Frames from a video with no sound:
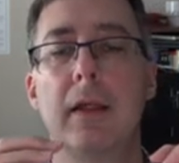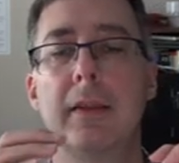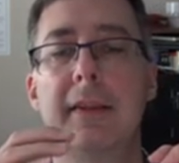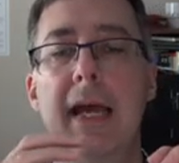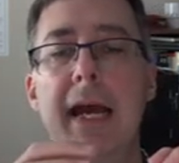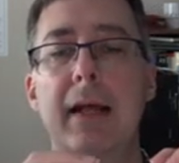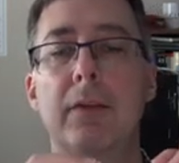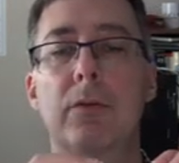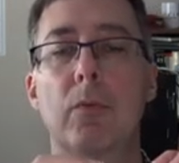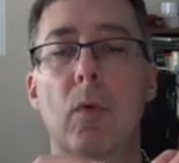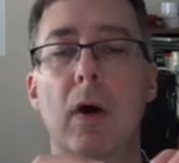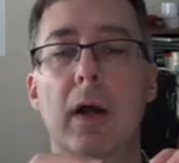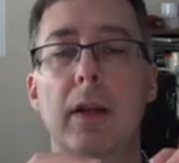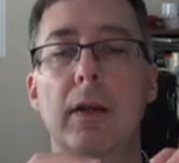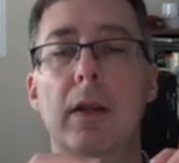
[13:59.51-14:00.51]
That's
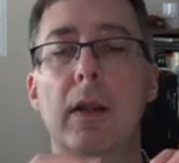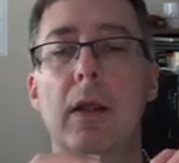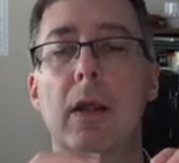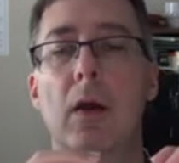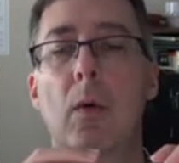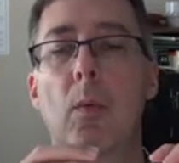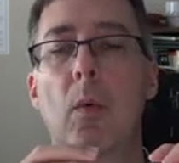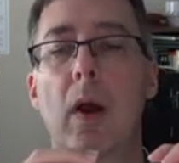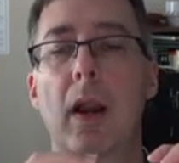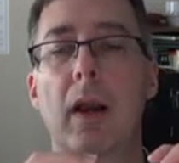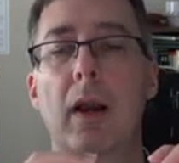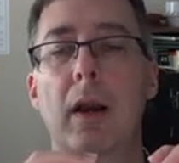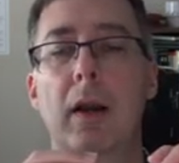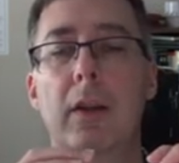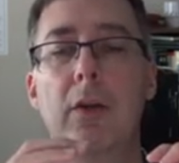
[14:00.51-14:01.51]
one
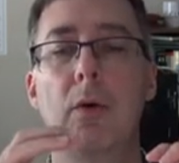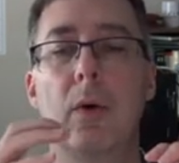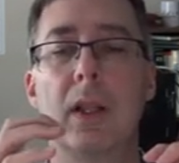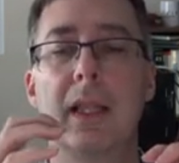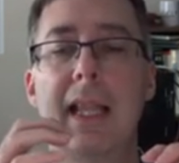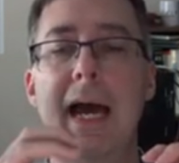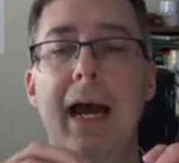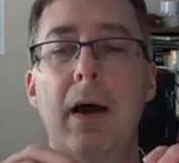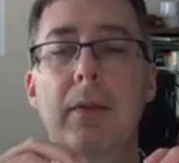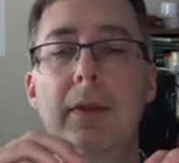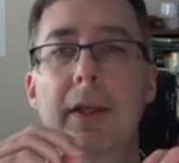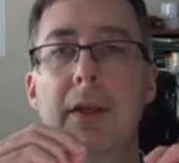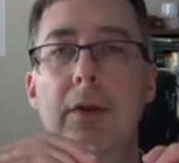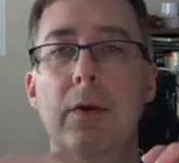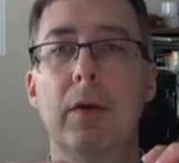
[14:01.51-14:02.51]
where you allow the
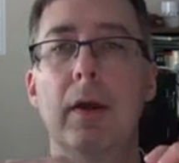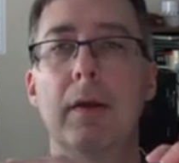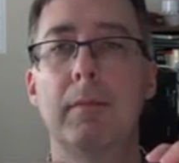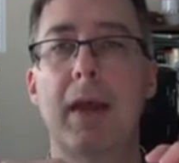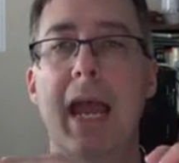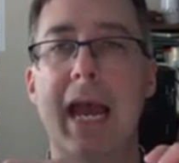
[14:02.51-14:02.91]
QM